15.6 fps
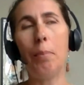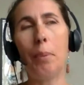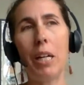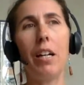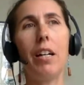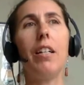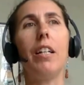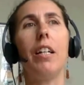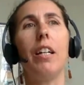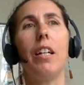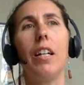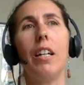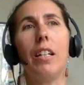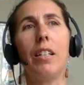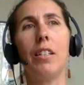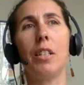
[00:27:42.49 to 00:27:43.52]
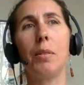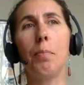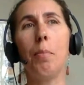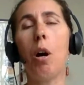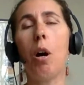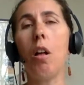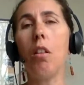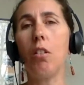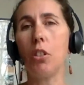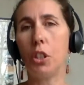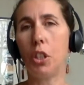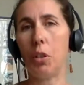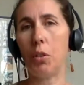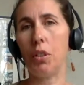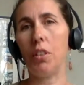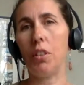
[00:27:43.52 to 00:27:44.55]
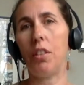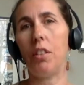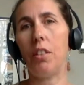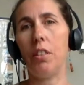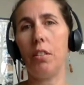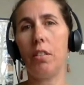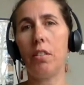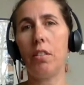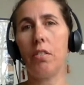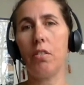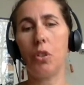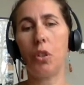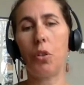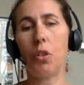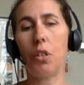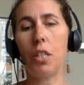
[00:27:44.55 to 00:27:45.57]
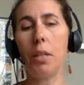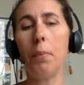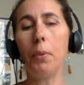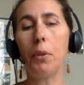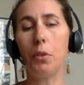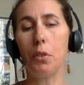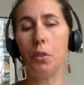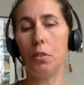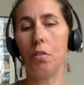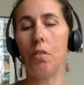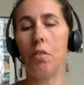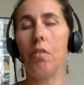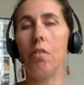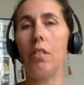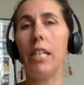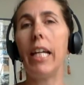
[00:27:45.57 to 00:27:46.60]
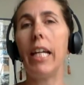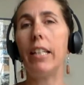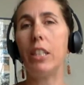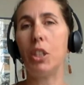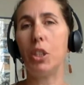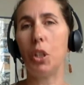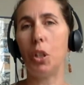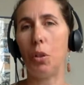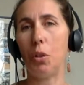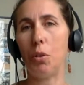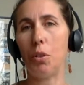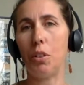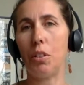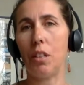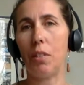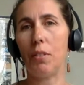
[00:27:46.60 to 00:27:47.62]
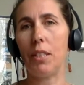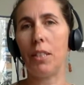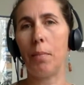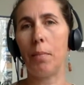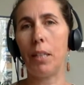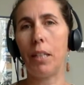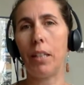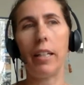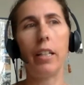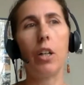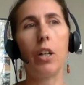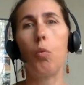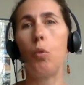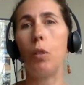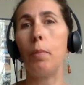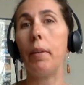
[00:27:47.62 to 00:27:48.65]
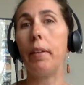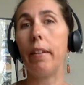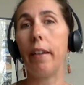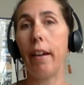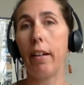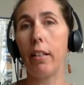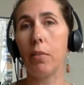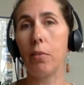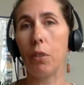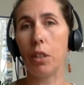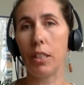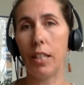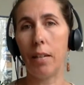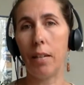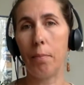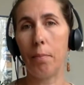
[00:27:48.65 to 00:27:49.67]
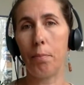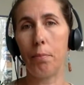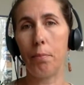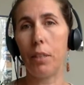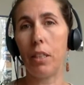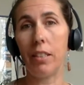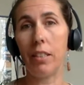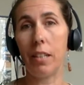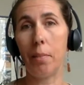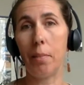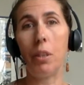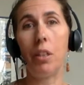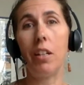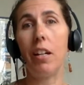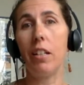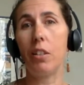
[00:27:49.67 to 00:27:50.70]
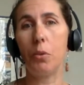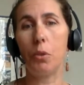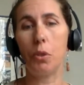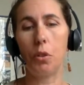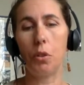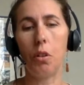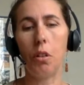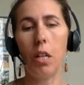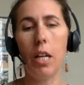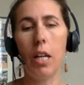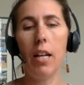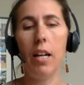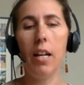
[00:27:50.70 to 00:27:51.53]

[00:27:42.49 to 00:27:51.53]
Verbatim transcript: But in smaller doses, so the typical daily dose of something like Arimidex, for example, anastrozole,